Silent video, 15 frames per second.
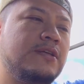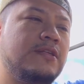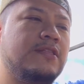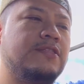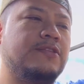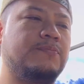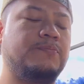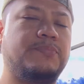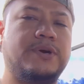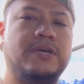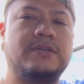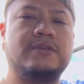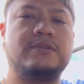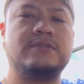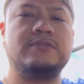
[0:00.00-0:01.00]
the
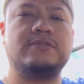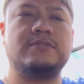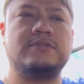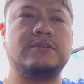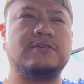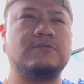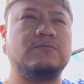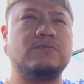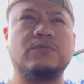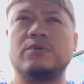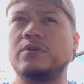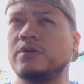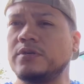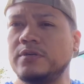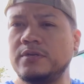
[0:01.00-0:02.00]
buttons didn't
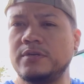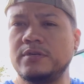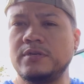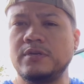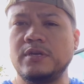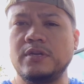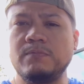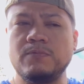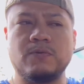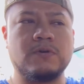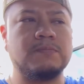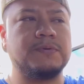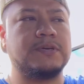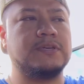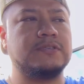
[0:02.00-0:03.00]
work anymore
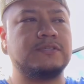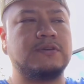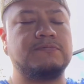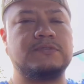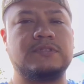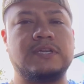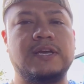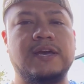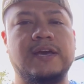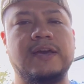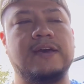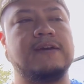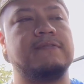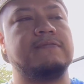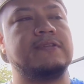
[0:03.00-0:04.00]
because obviously I
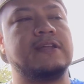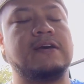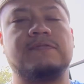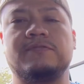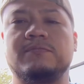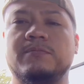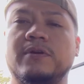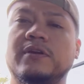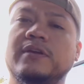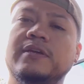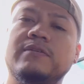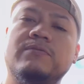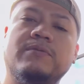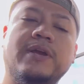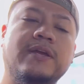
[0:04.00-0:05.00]
have an aftermarket
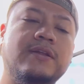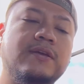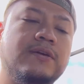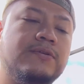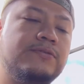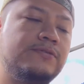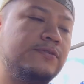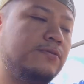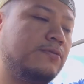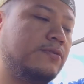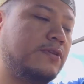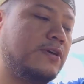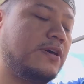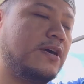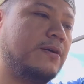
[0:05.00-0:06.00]
radio, so
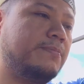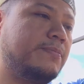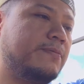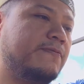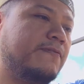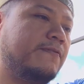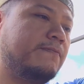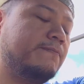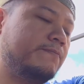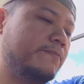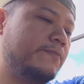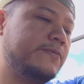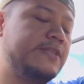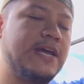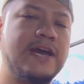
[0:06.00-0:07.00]
the up and
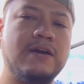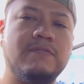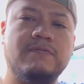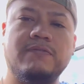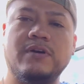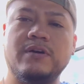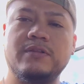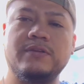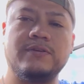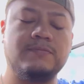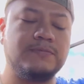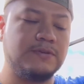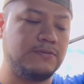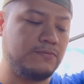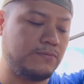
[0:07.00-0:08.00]
down volume
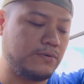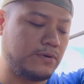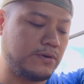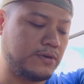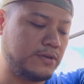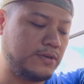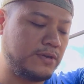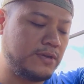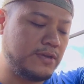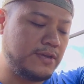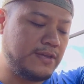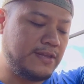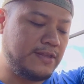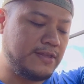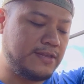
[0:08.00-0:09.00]
didn't work,
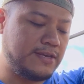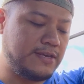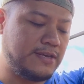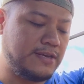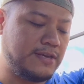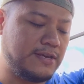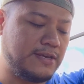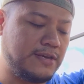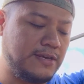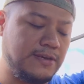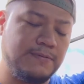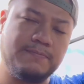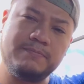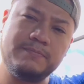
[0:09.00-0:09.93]
the